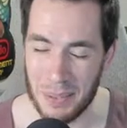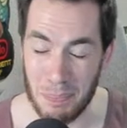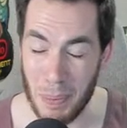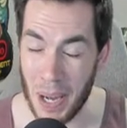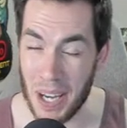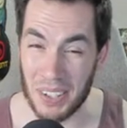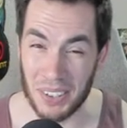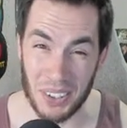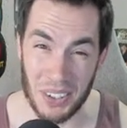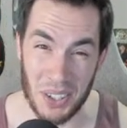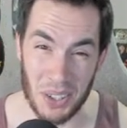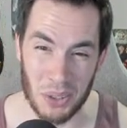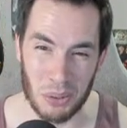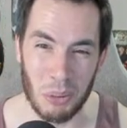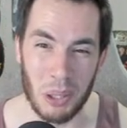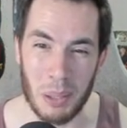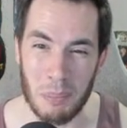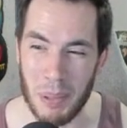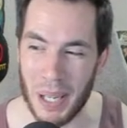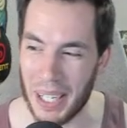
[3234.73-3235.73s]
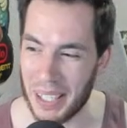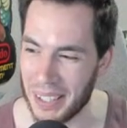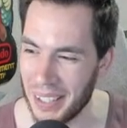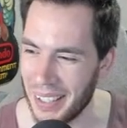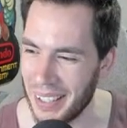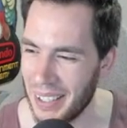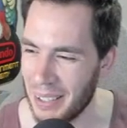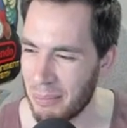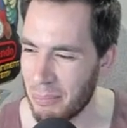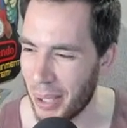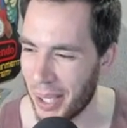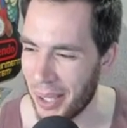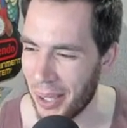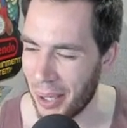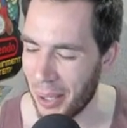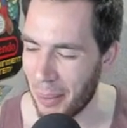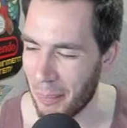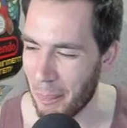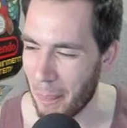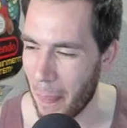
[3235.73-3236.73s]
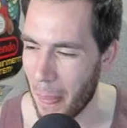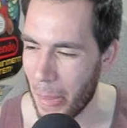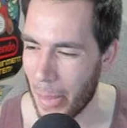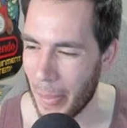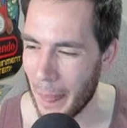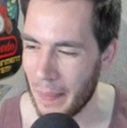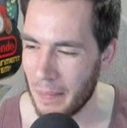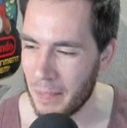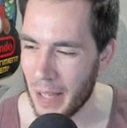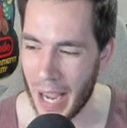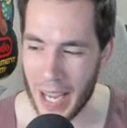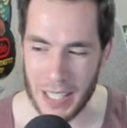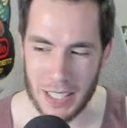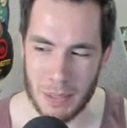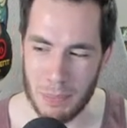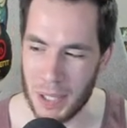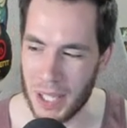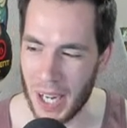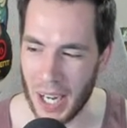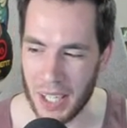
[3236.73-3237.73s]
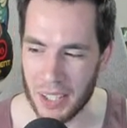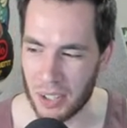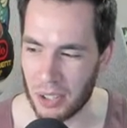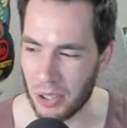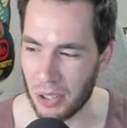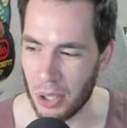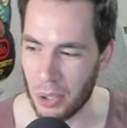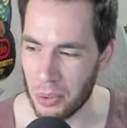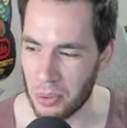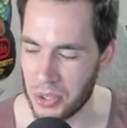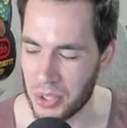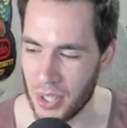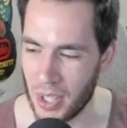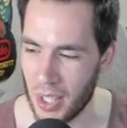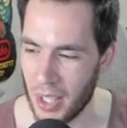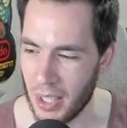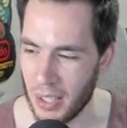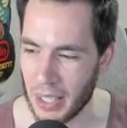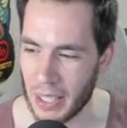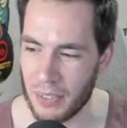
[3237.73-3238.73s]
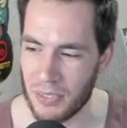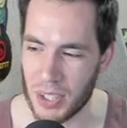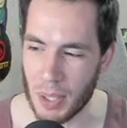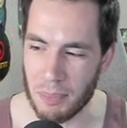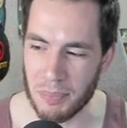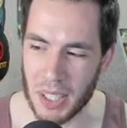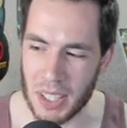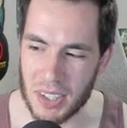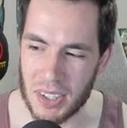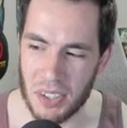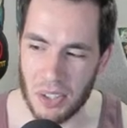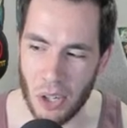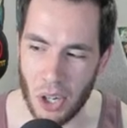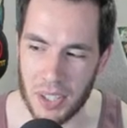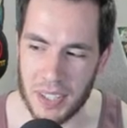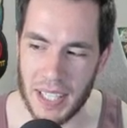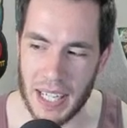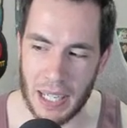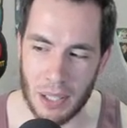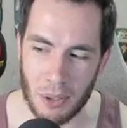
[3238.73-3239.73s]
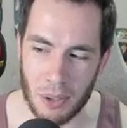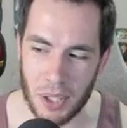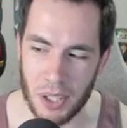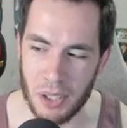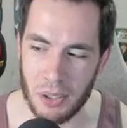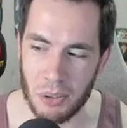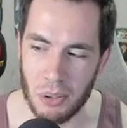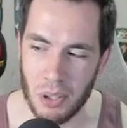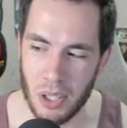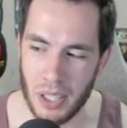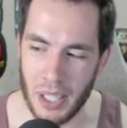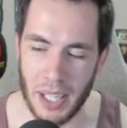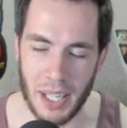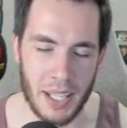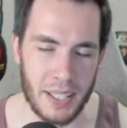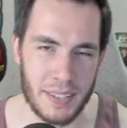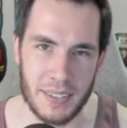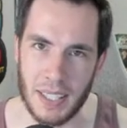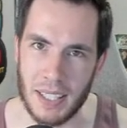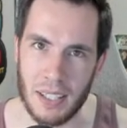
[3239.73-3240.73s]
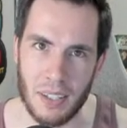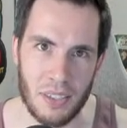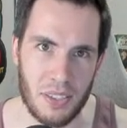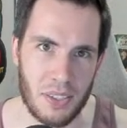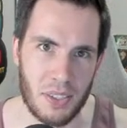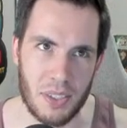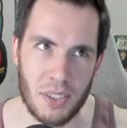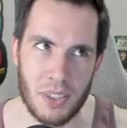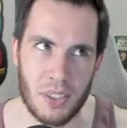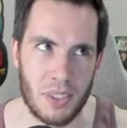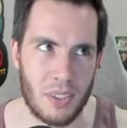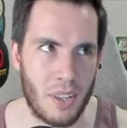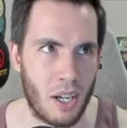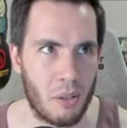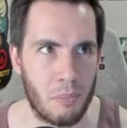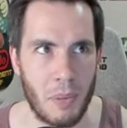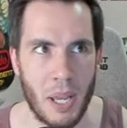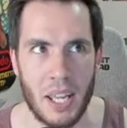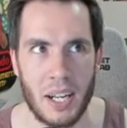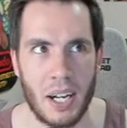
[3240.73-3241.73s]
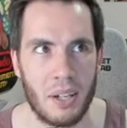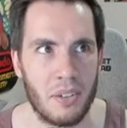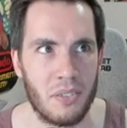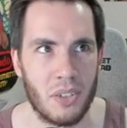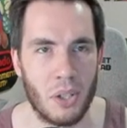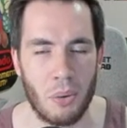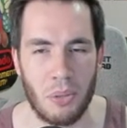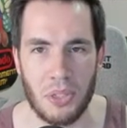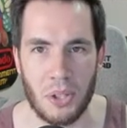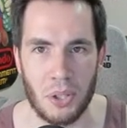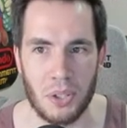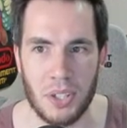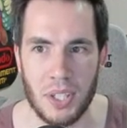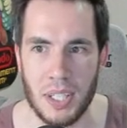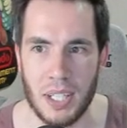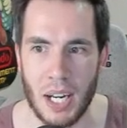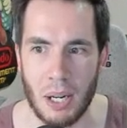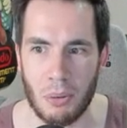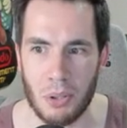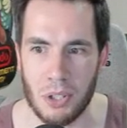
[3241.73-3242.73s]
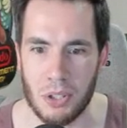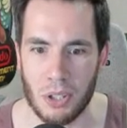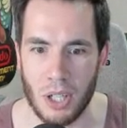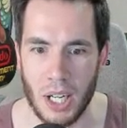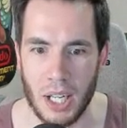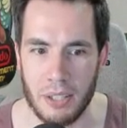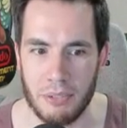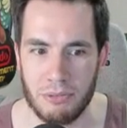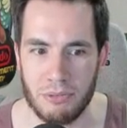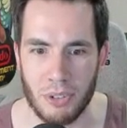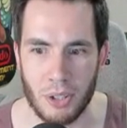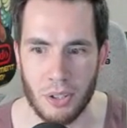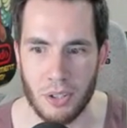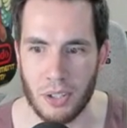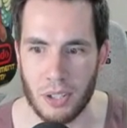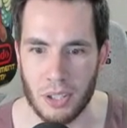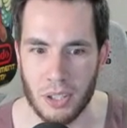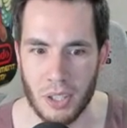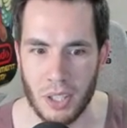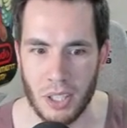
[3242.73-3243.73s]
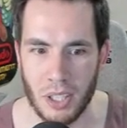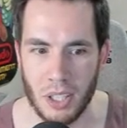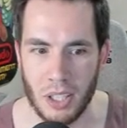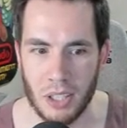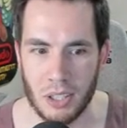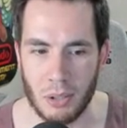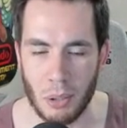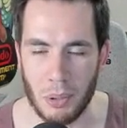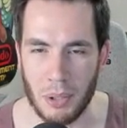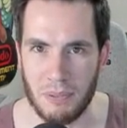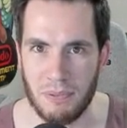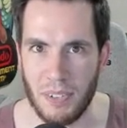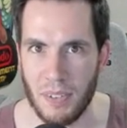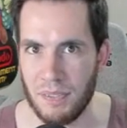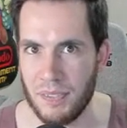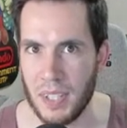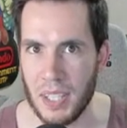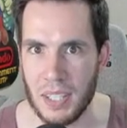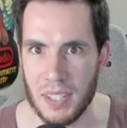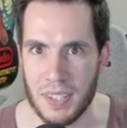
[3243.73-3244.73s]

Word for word: basically just Winnipeg, but um, has to be kind of close. Like if something's in Ontario, it's like a oh man, I don't even know 13 hour drive further. It's like 15,